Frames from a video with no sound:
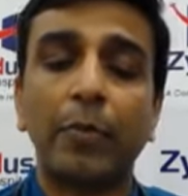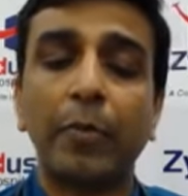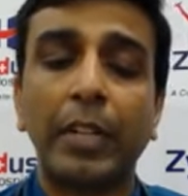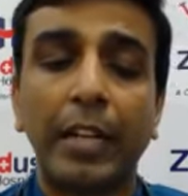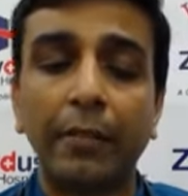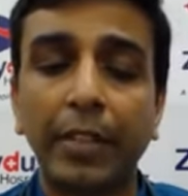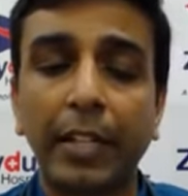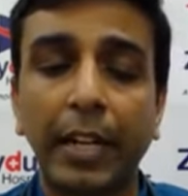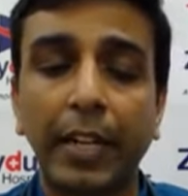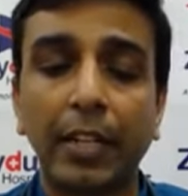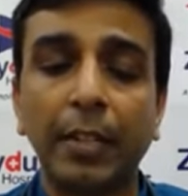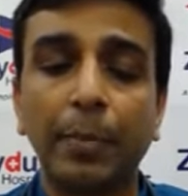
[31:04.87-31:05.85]
can we
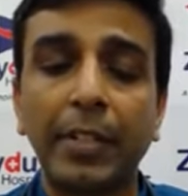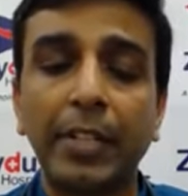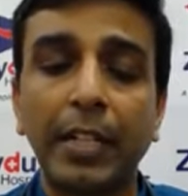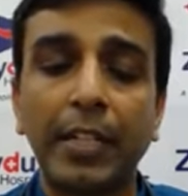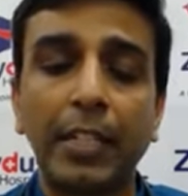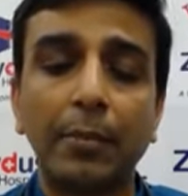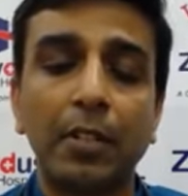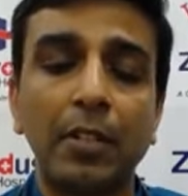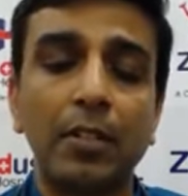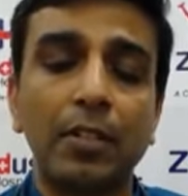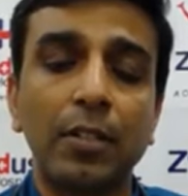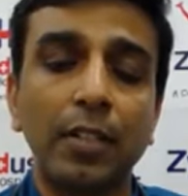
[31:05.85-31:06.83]
handle the pediatric
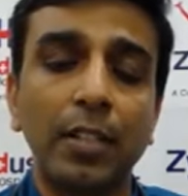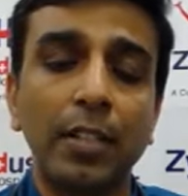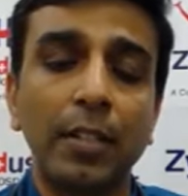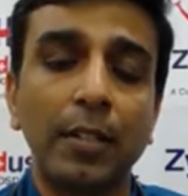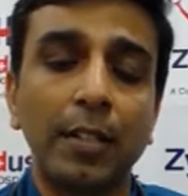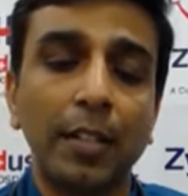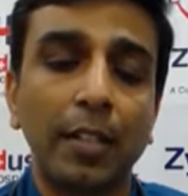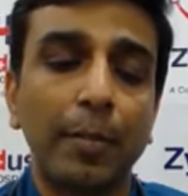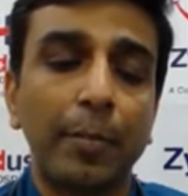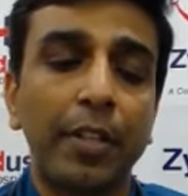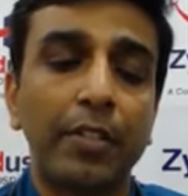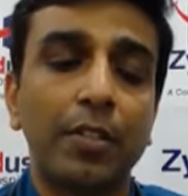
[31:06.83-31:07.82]
emergency
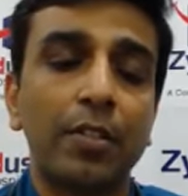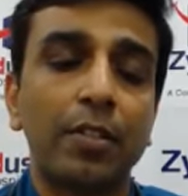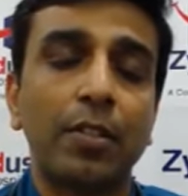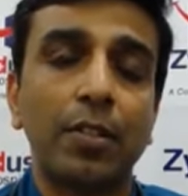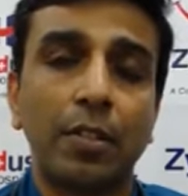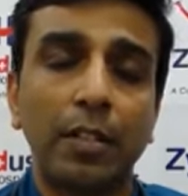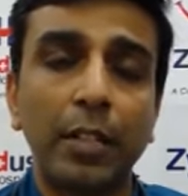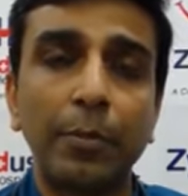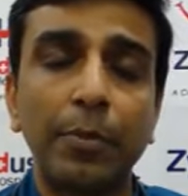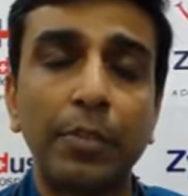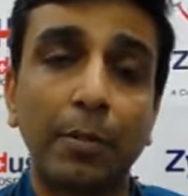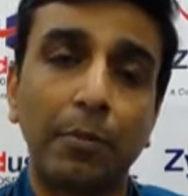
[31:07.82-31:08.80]
patients
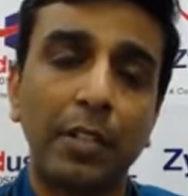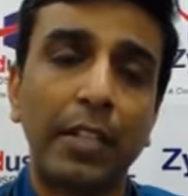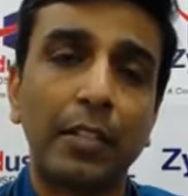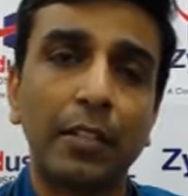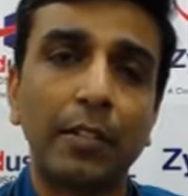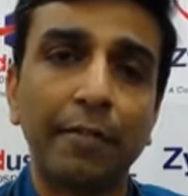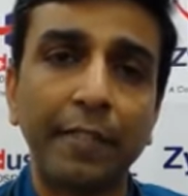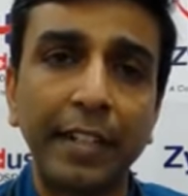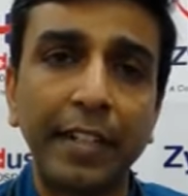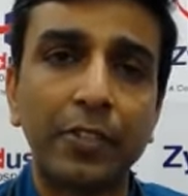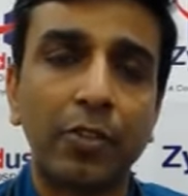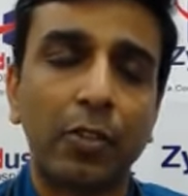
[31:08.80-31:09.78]
if somebody has a
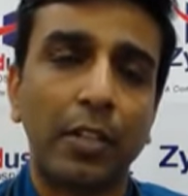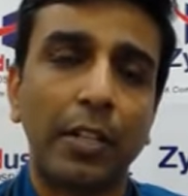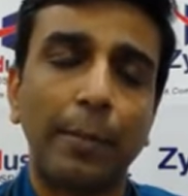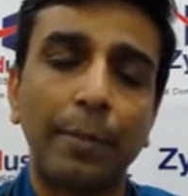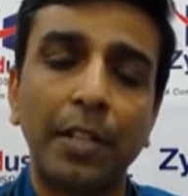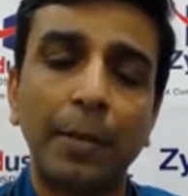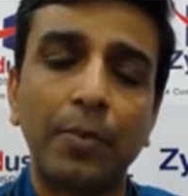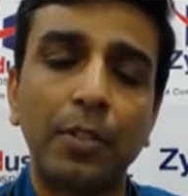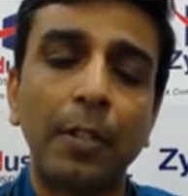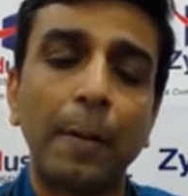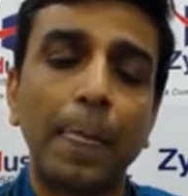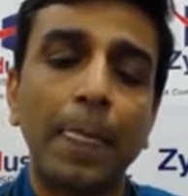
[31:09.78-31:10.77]
fits or an
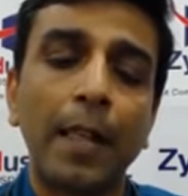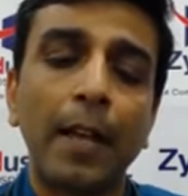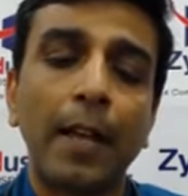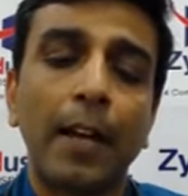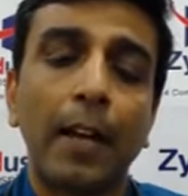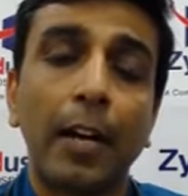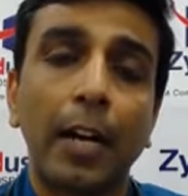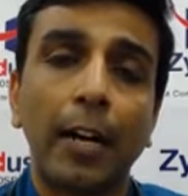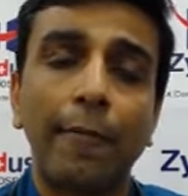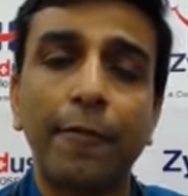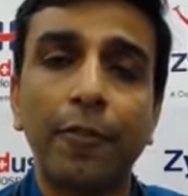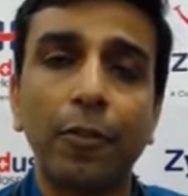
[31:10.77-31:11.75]
epilepsy?
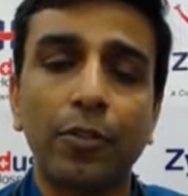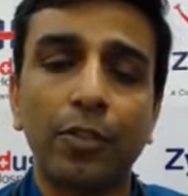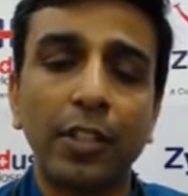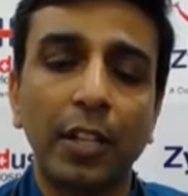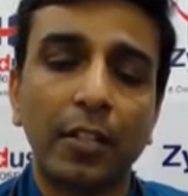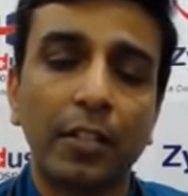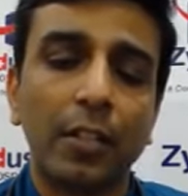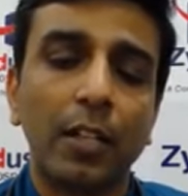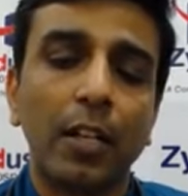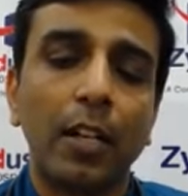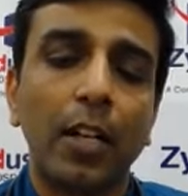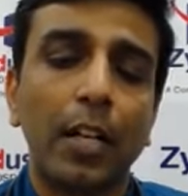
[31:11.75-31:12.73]
Of course, yes.
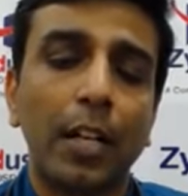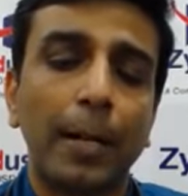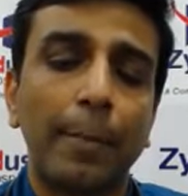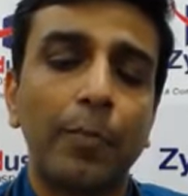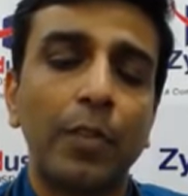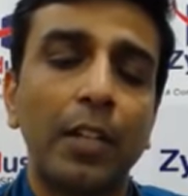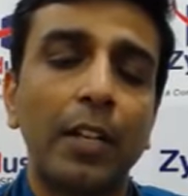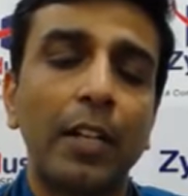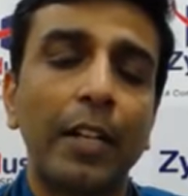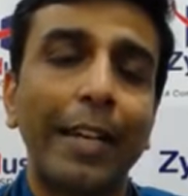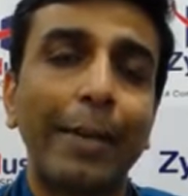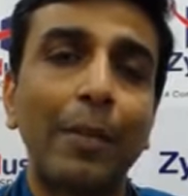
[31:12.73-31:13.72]

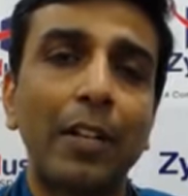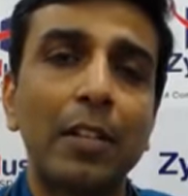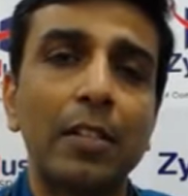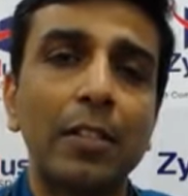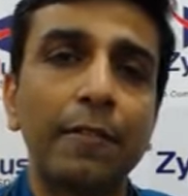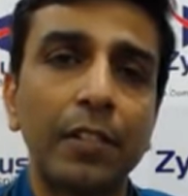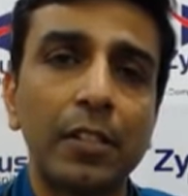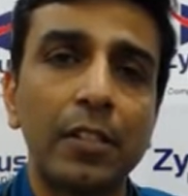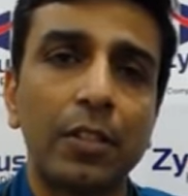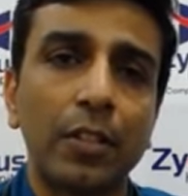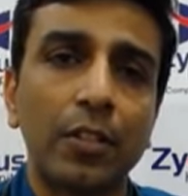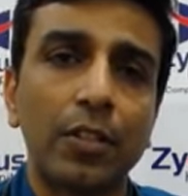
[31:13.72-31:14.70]
Emergency
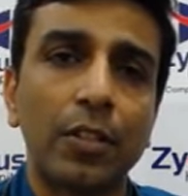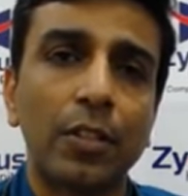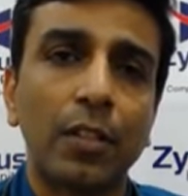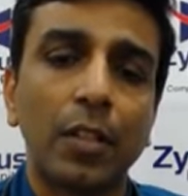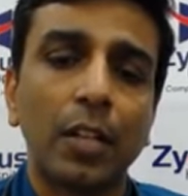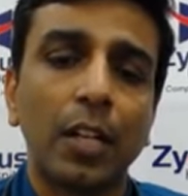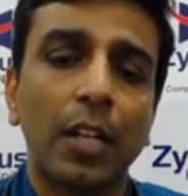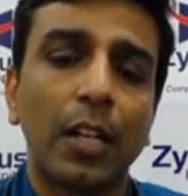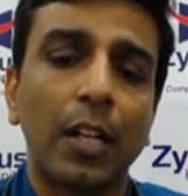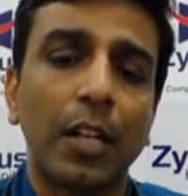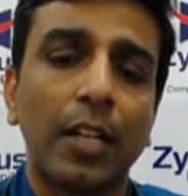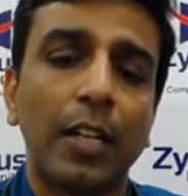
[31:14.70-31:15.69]
physicians,
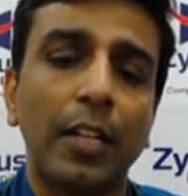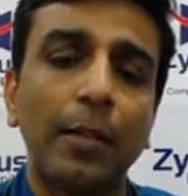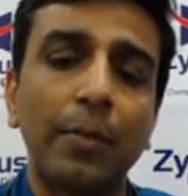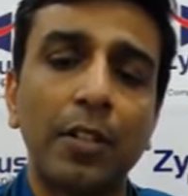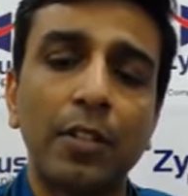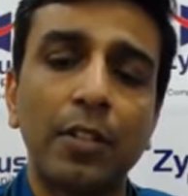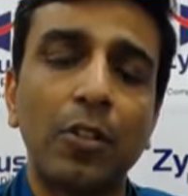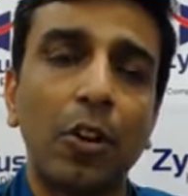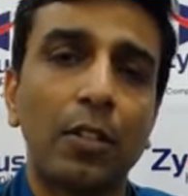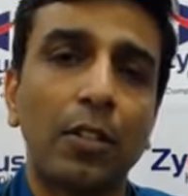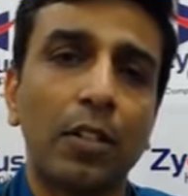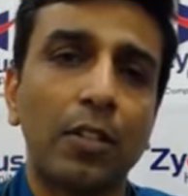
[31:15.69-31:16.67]
emergency
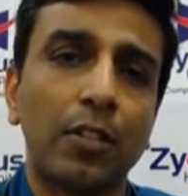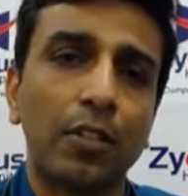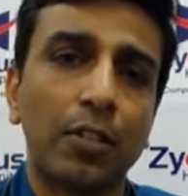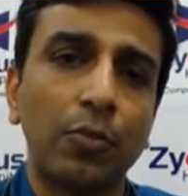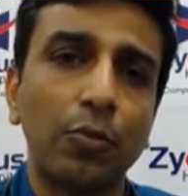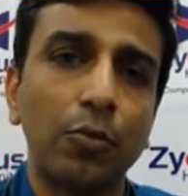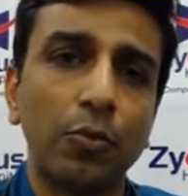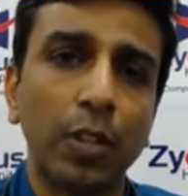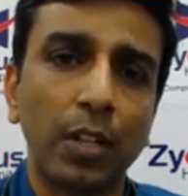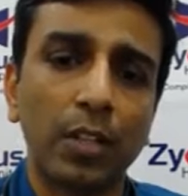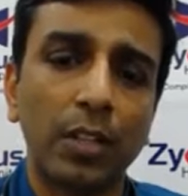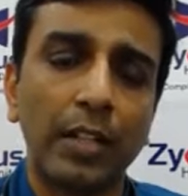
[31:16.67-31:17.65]
doctors who
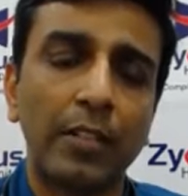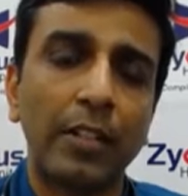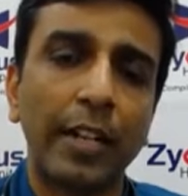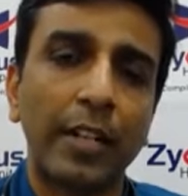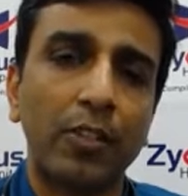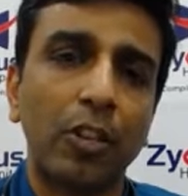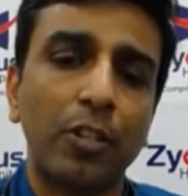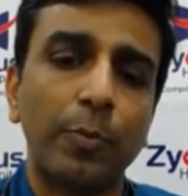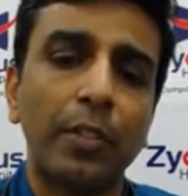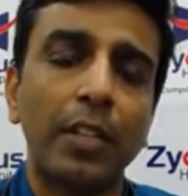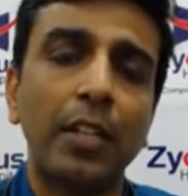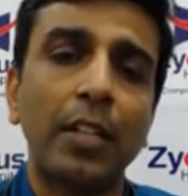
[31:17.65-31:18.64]
works at Zydus
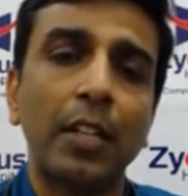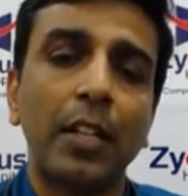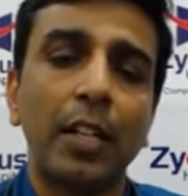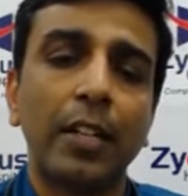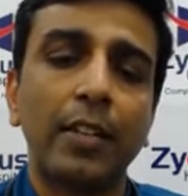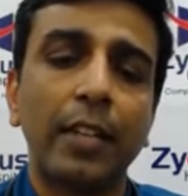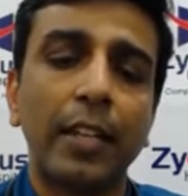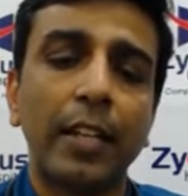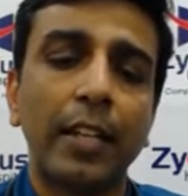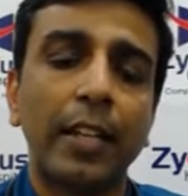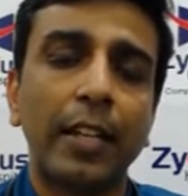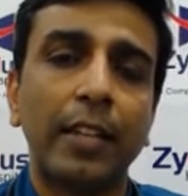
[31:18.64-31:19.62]
Hospital,
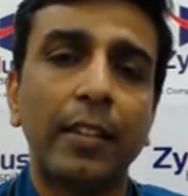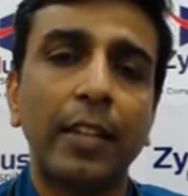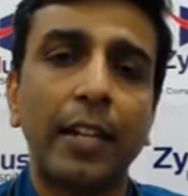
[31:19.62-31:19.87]
they